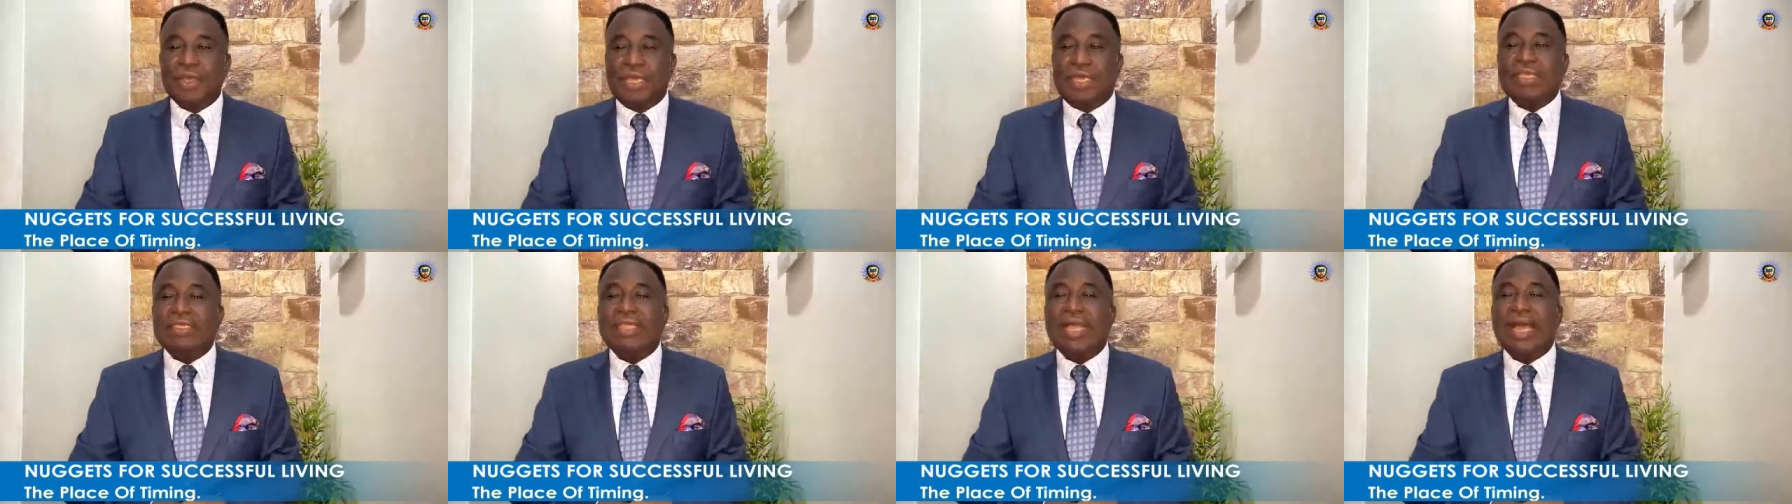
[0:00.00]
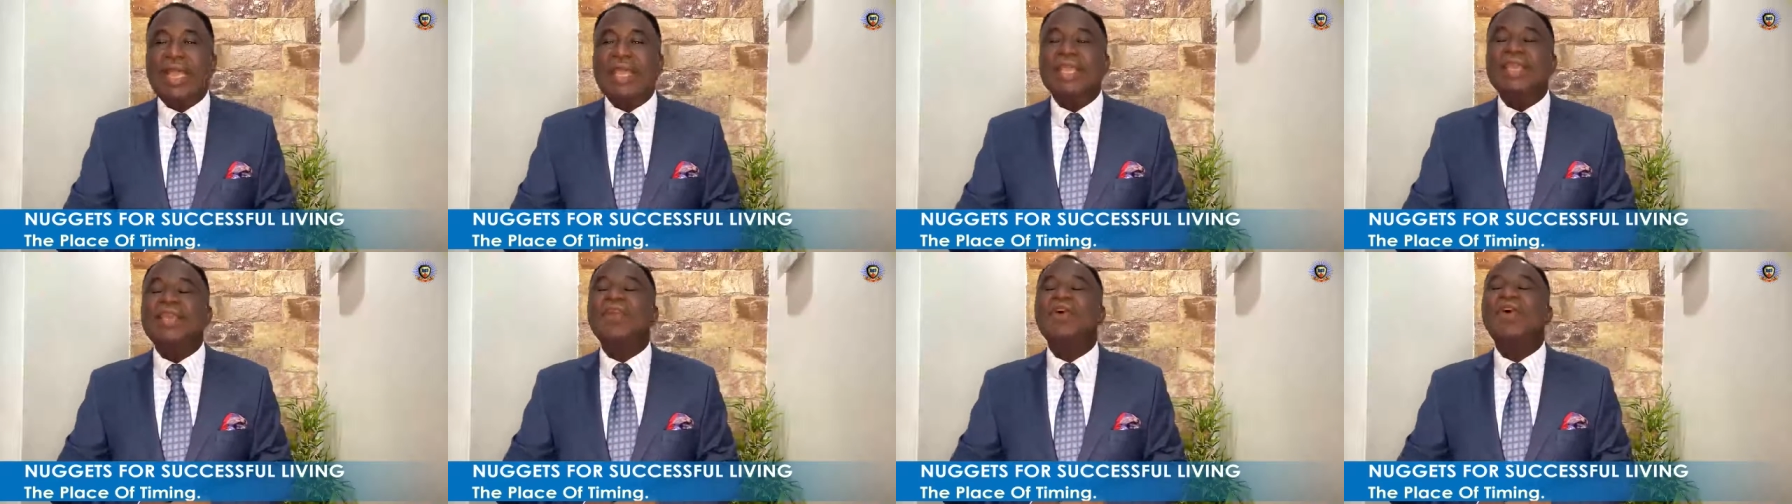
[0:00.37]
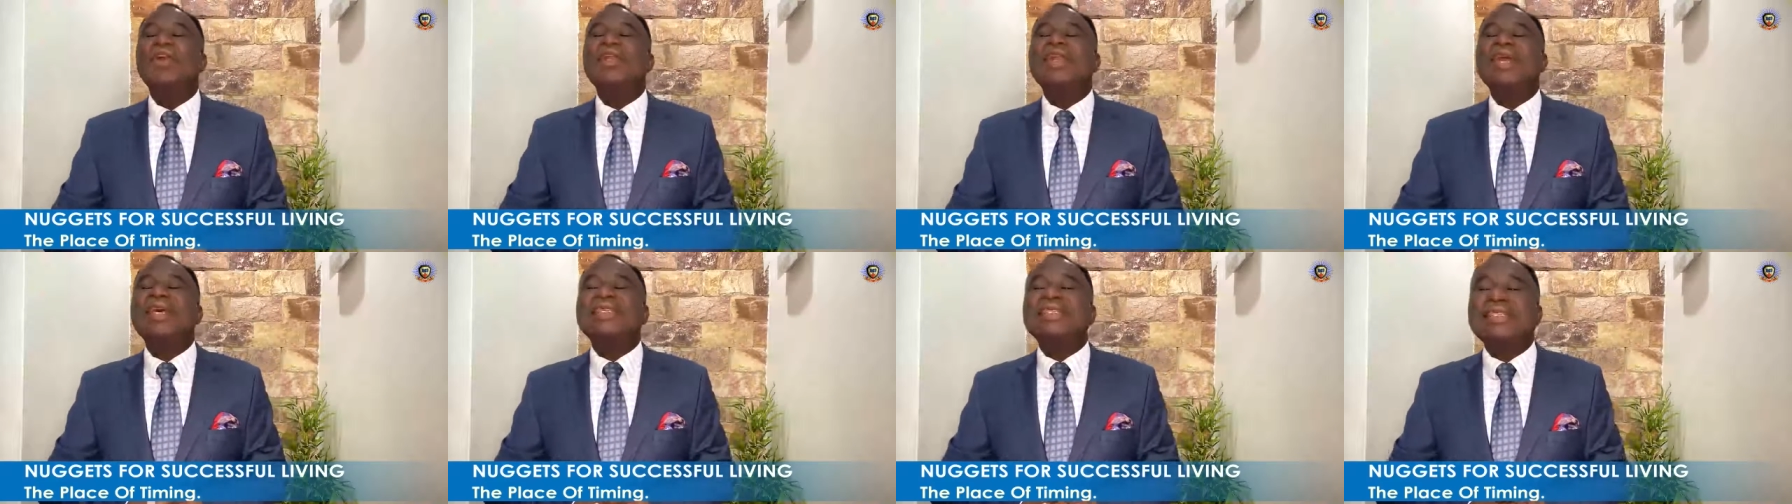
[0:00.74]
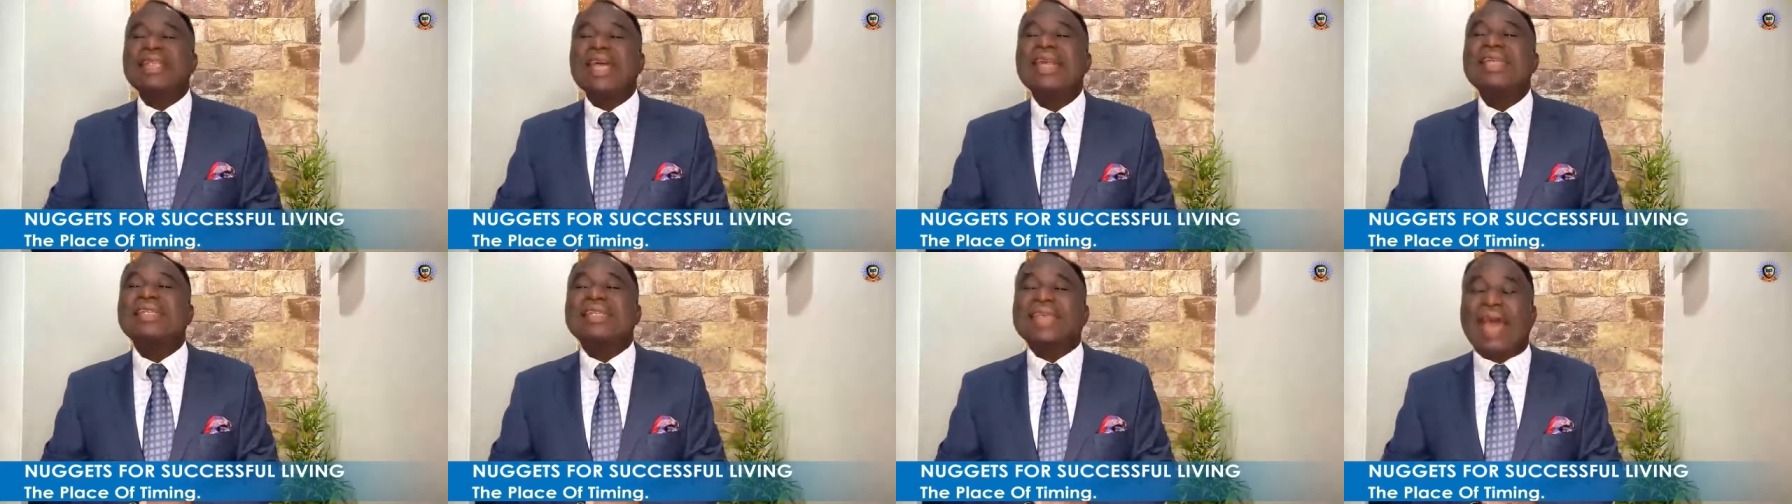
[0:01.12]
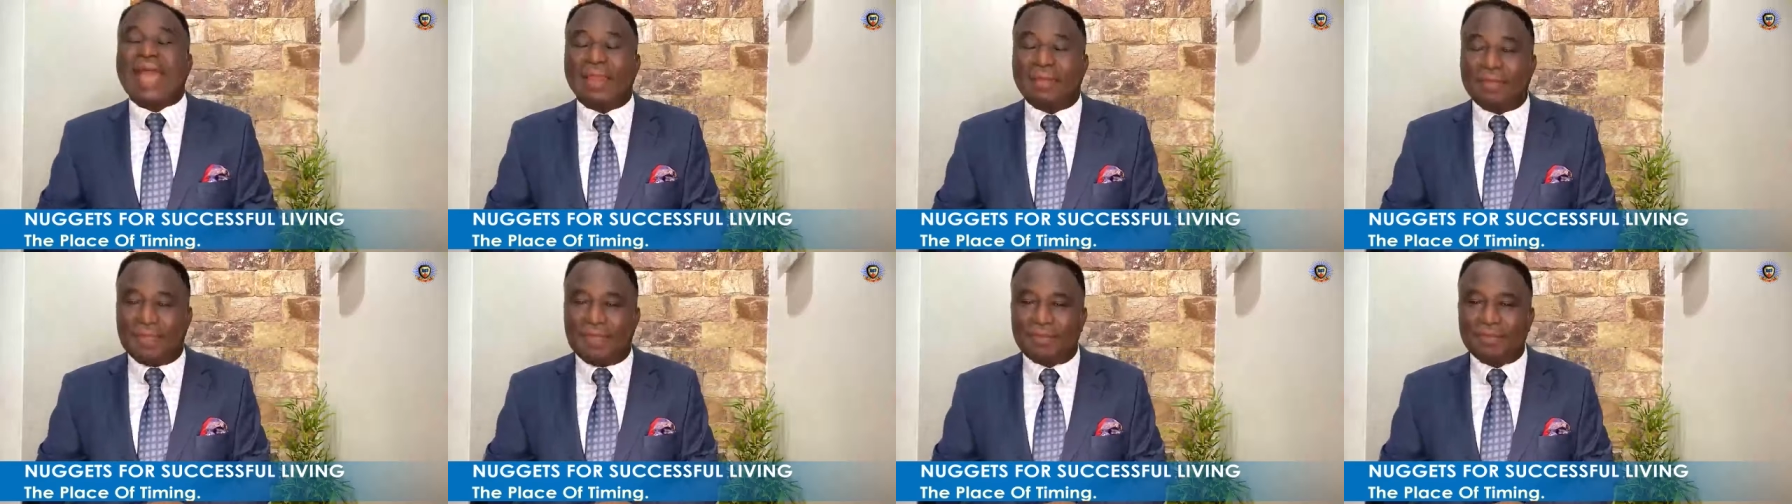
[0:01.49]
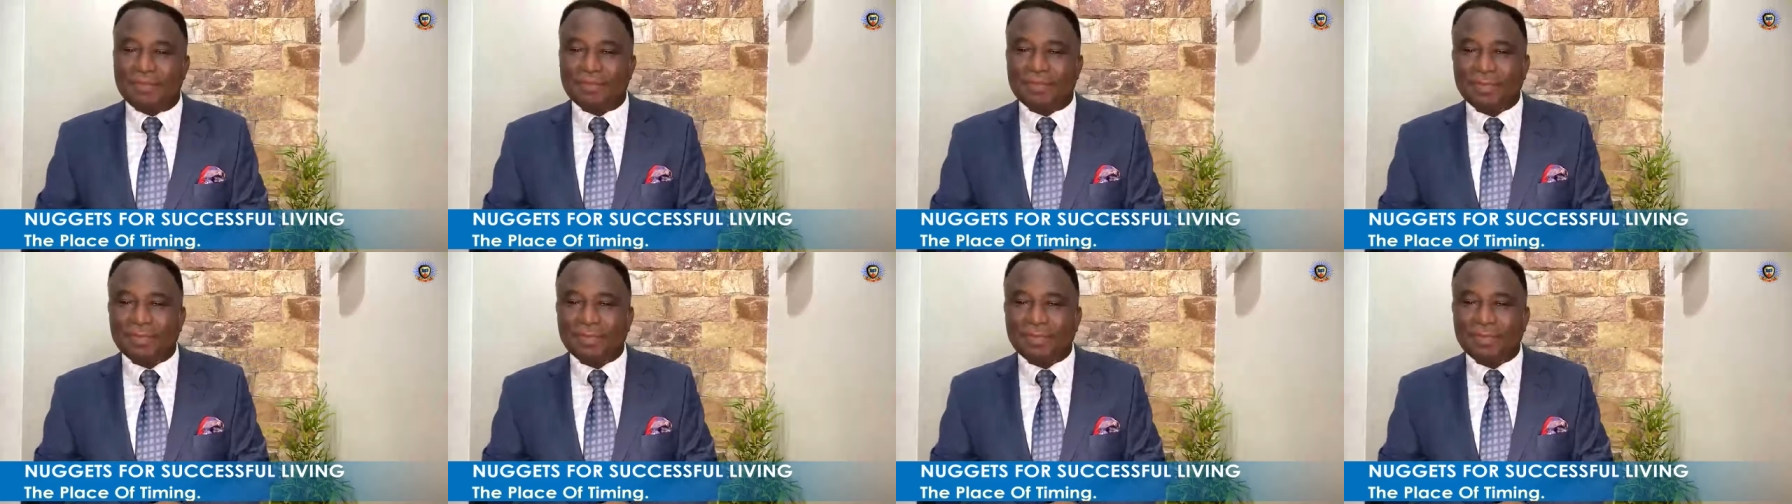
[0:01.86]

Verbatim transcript: is that he understands timing.